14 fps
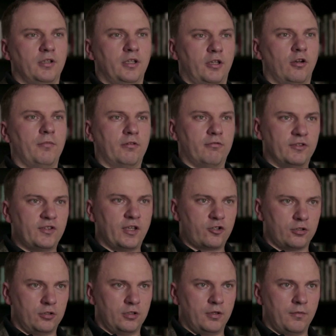economic
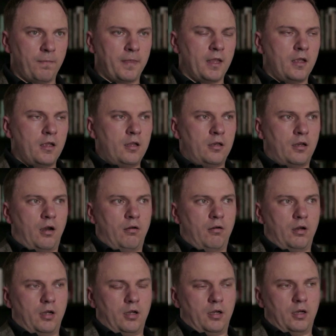recession. Now,
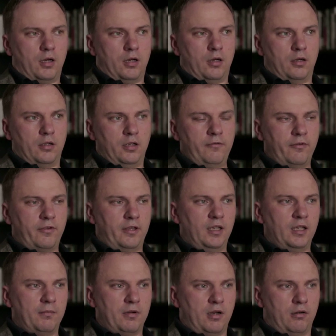if you think
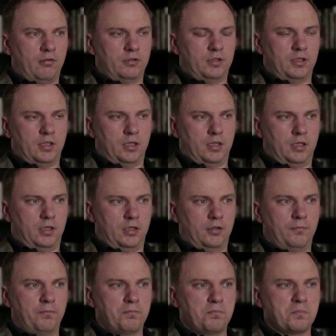about
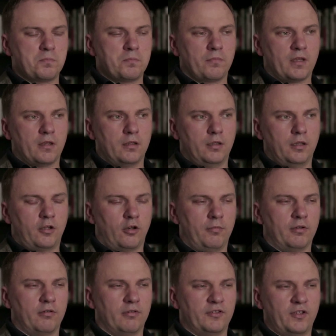
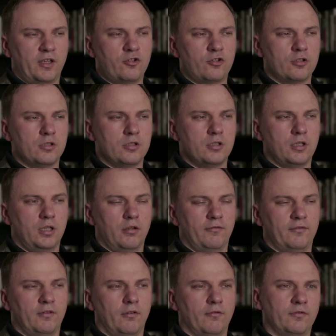economic
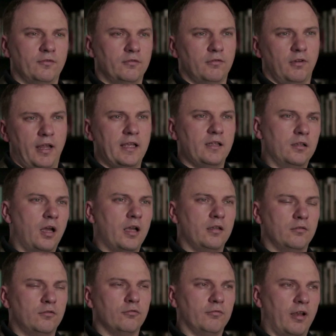recession of late
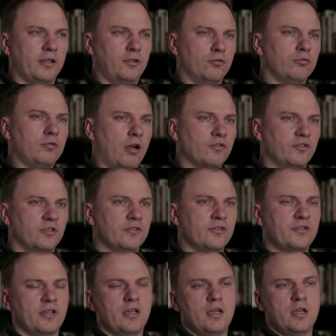
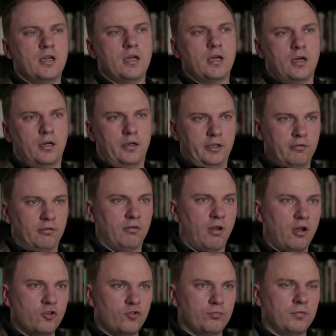2000s, EU
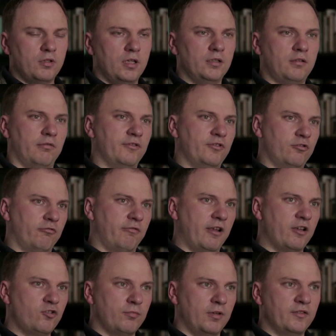enlargement, transitional
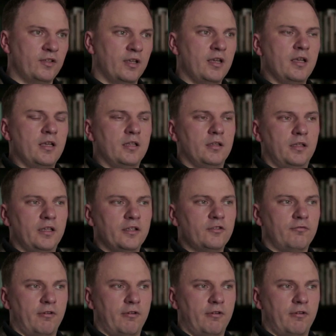arrangements, this